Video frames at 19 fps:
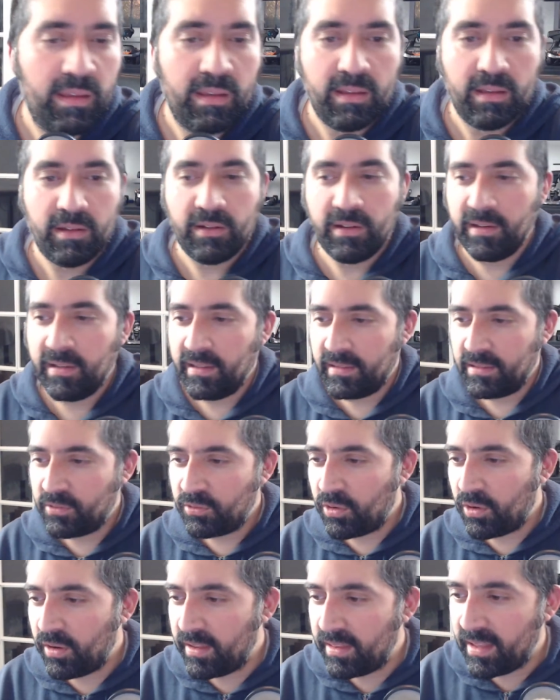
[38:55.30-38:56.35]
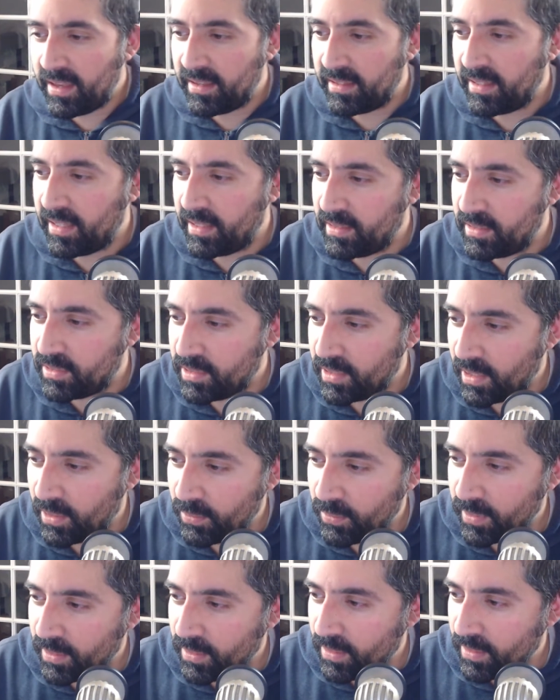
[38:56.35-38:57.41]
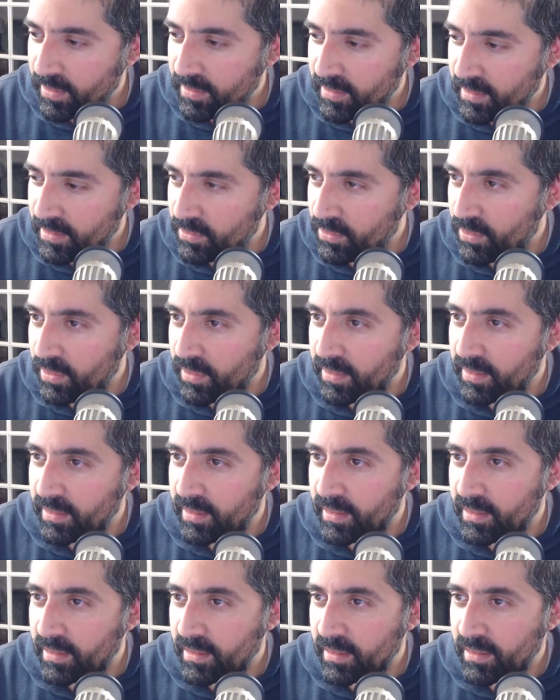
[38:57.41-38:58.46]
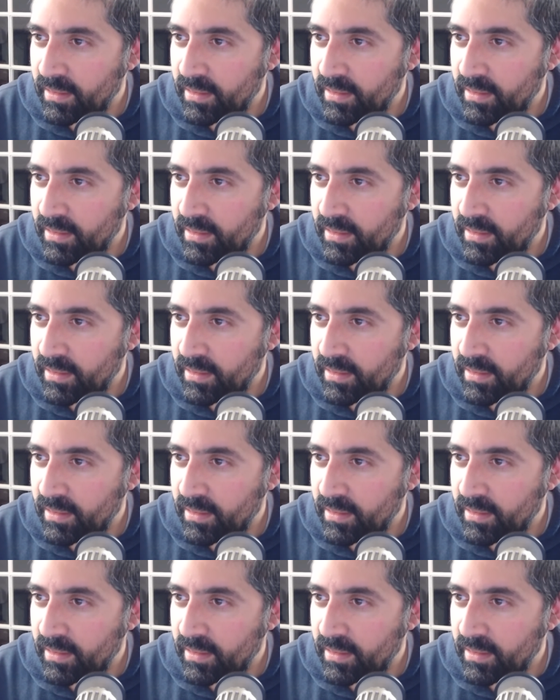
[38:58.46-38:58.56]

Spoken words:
Alright, let's try that again, shall we, guys? Let's try it again.